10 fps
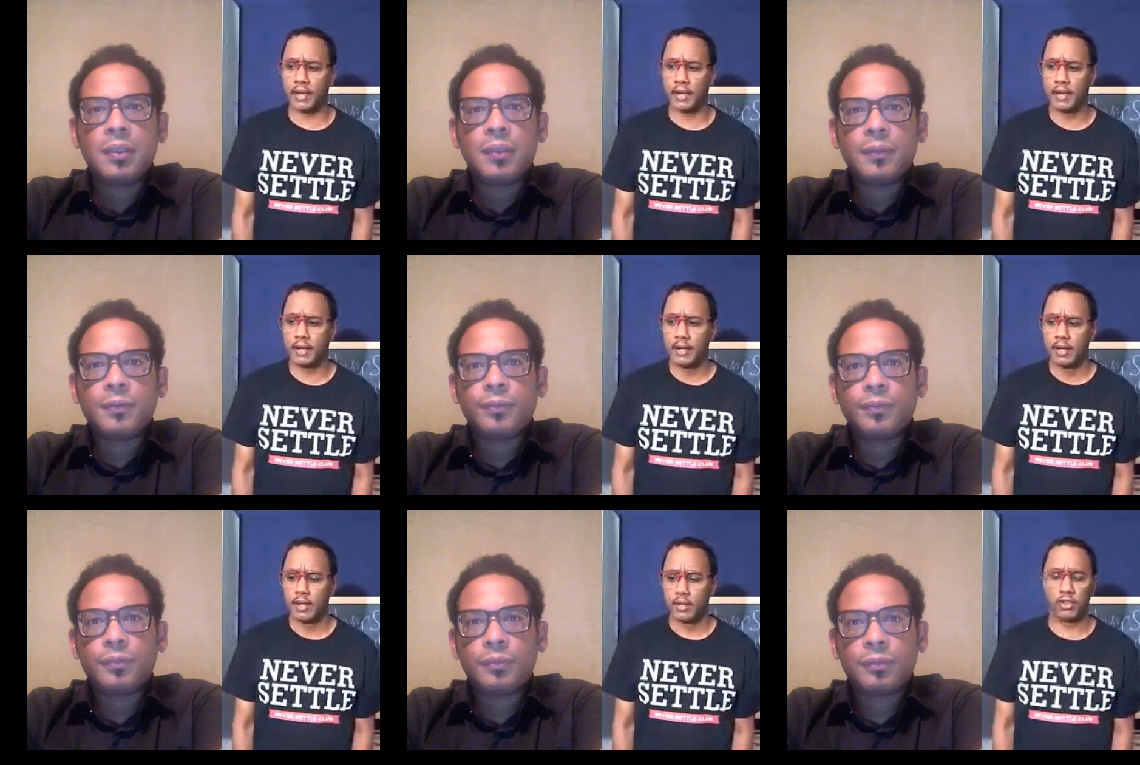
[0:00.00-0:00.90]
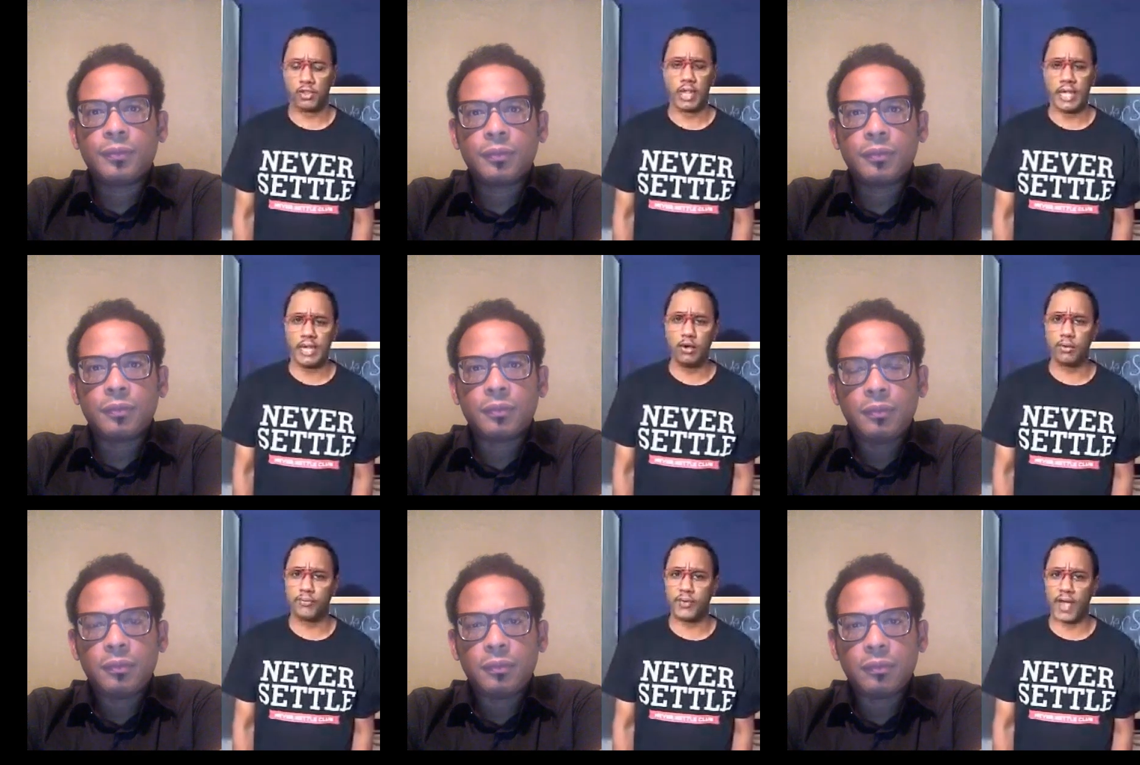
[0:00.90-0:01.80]
Speaker 1: and just
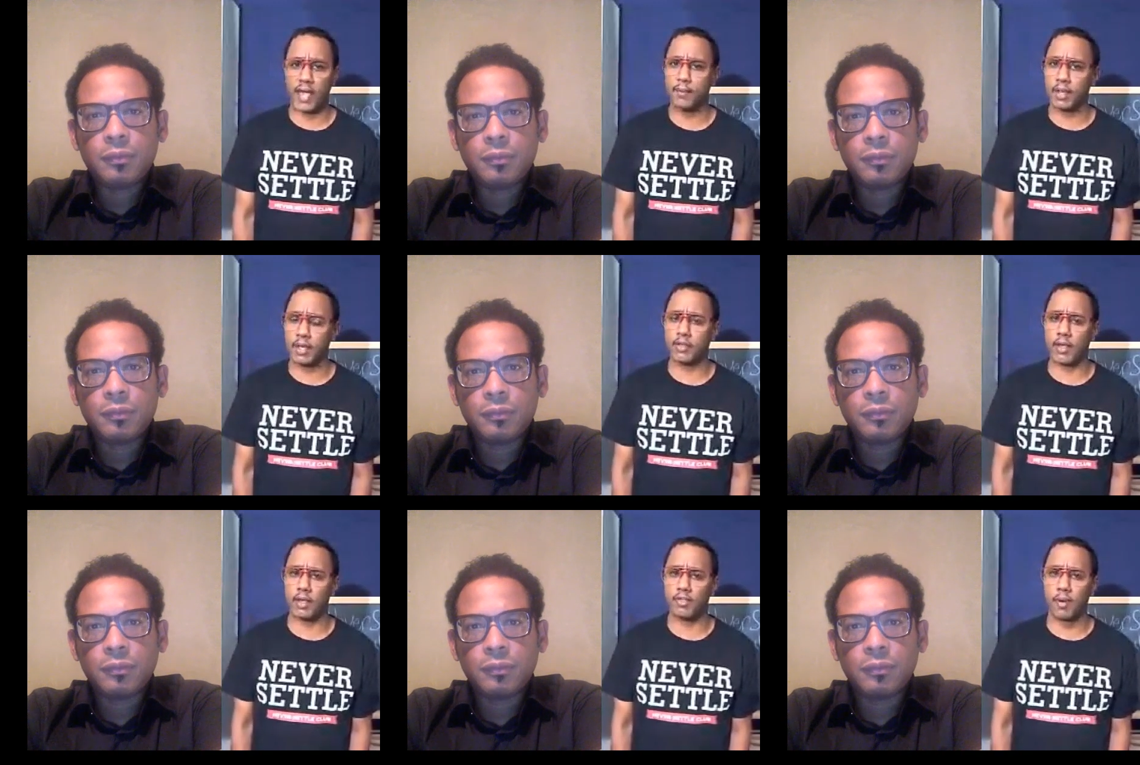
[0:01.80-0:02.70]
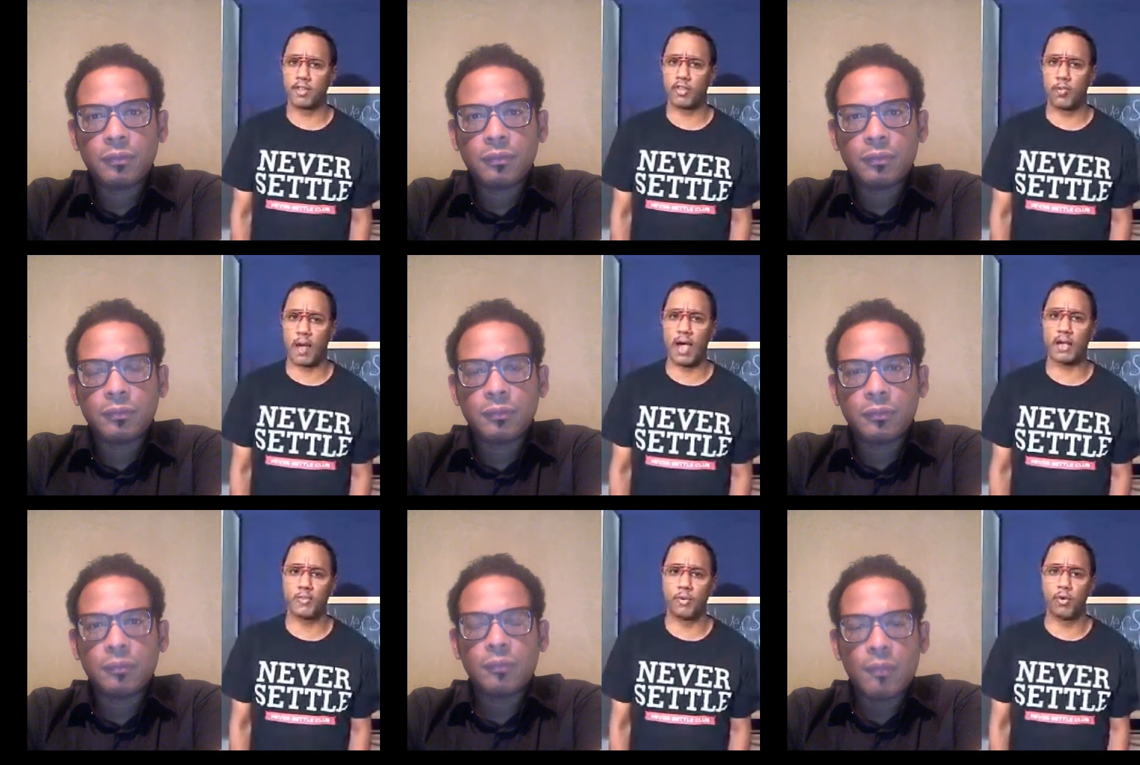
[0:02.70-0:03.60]
leaning on family as, as much
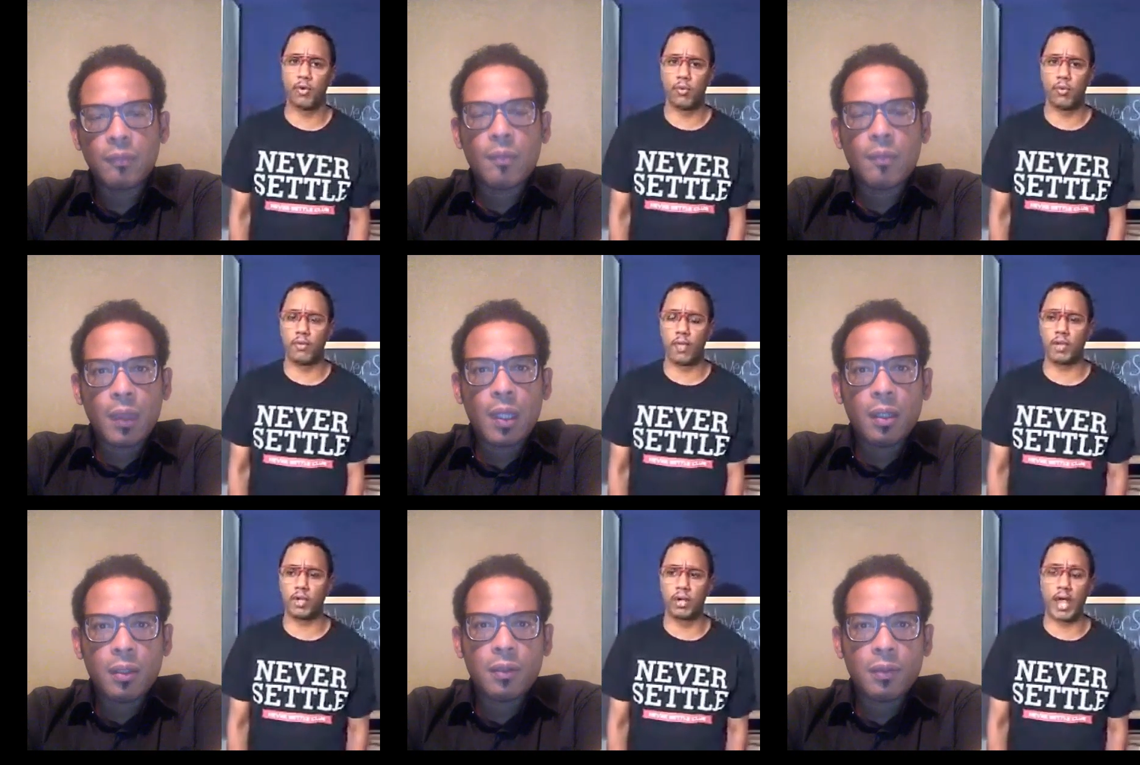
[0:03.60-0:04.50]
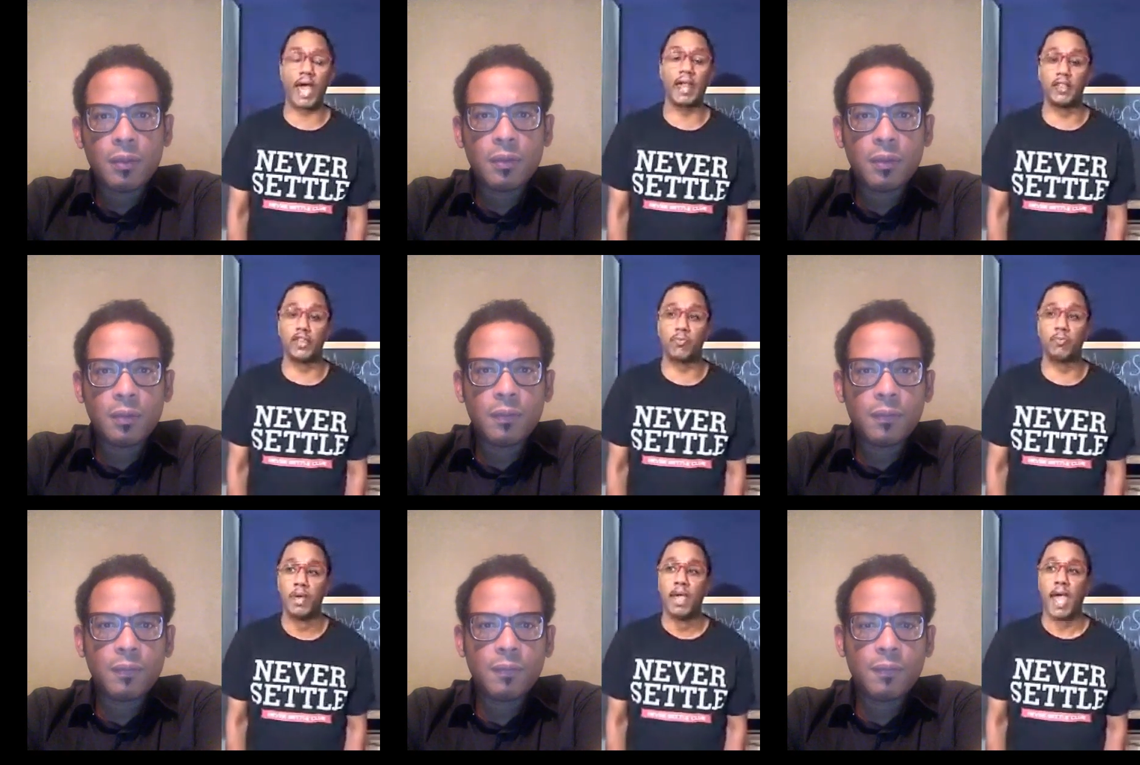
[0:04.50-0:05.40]
as possible that we could, and then